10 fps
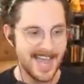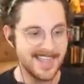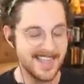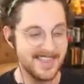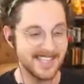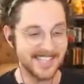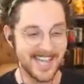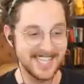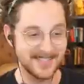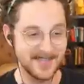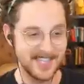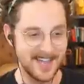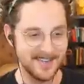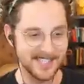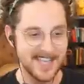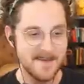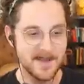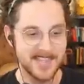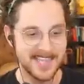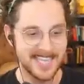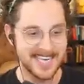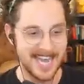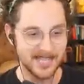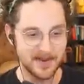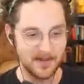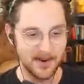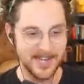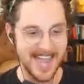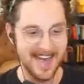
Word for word: And then this guy hits him with the obvious, but then the announcement wouldn't